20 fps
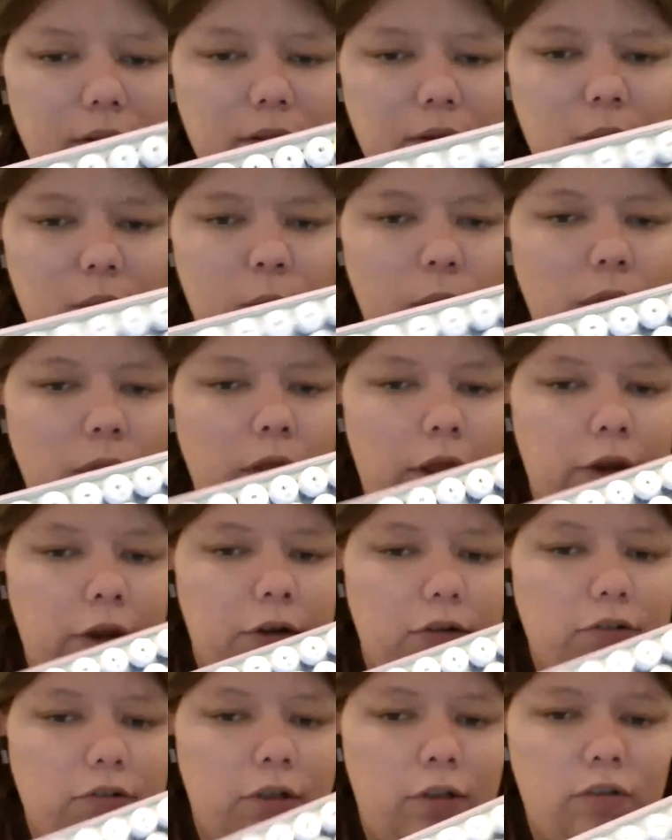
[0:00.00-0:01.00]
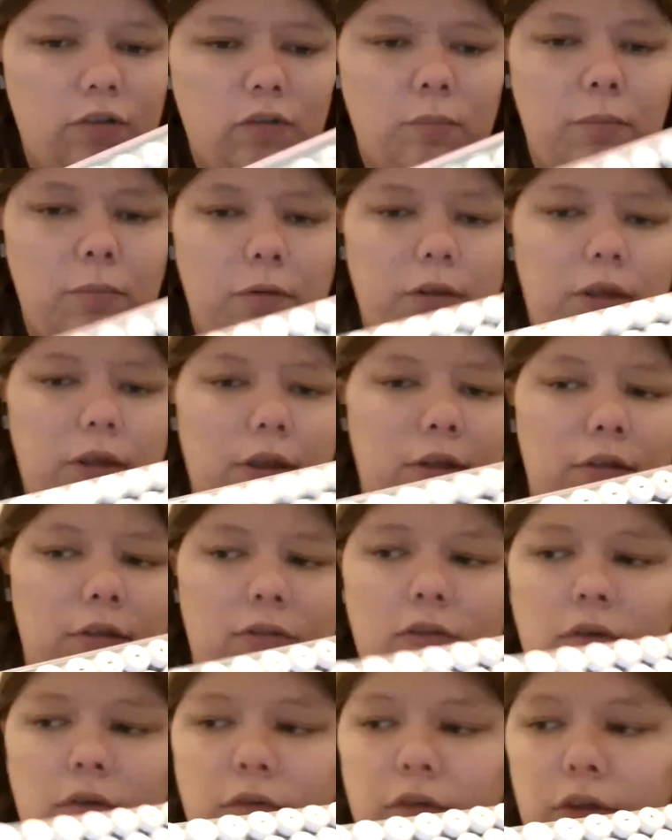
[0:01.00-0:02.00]
with the interchangeable keys
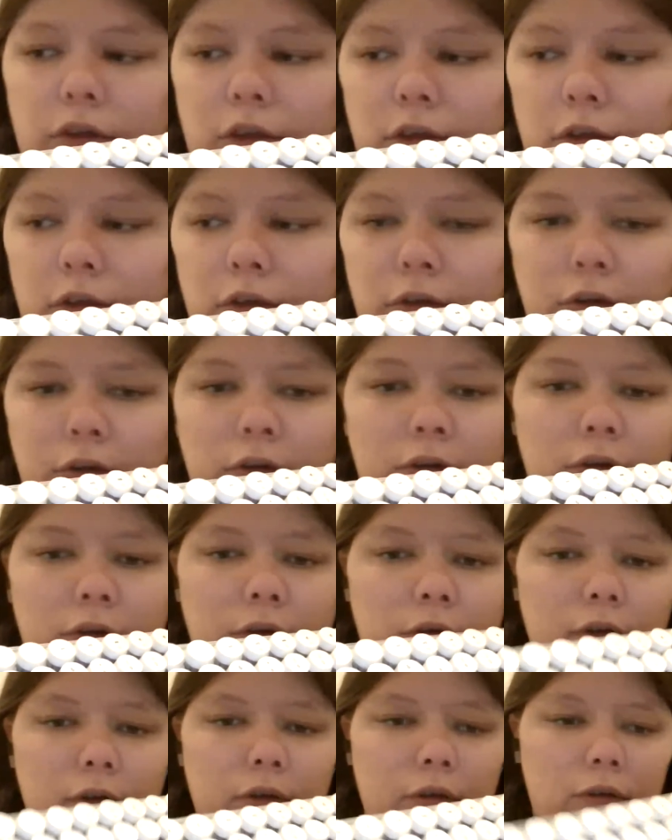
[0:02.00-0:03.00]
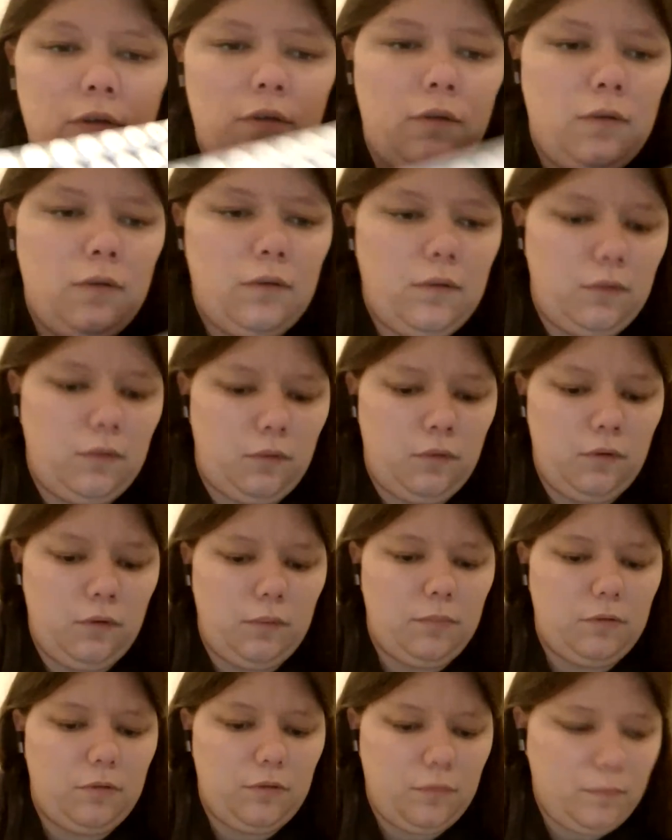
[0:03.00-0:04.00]
over here.
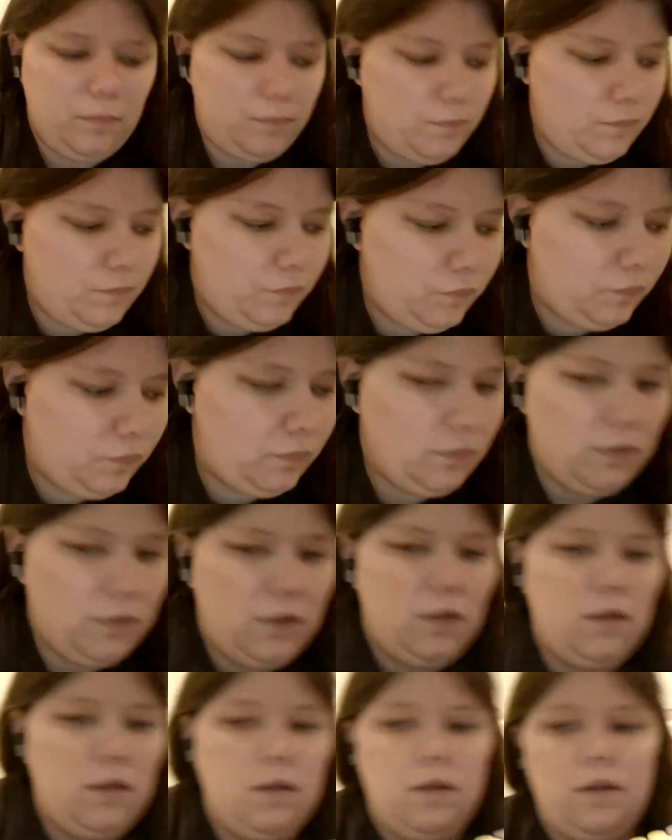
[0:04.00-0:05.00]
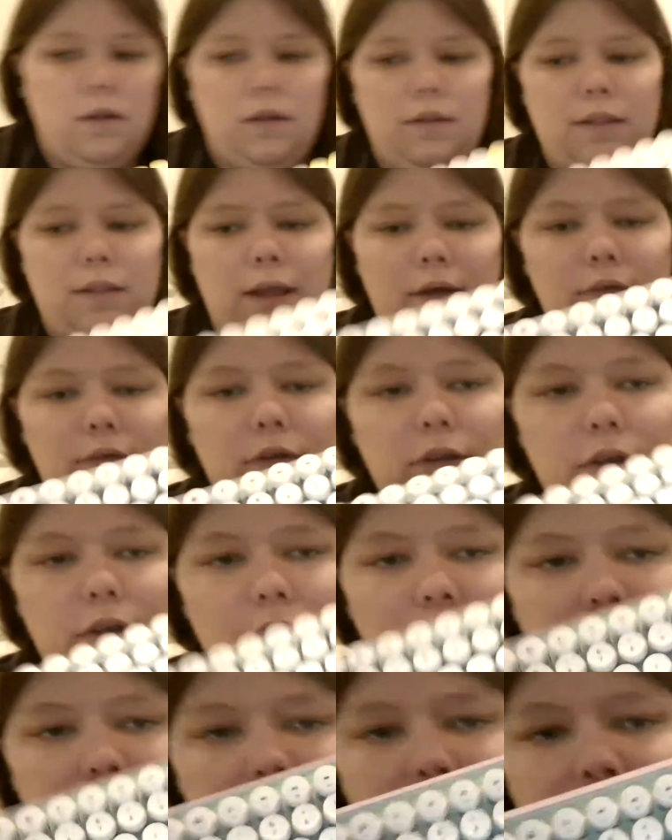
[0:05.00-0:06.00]
Oops. Down
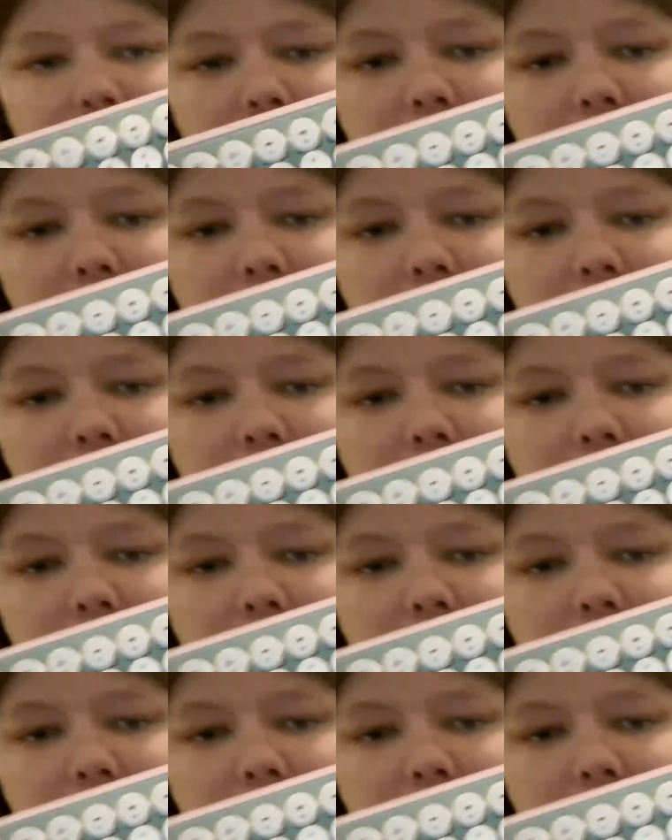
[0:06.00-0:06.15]
here.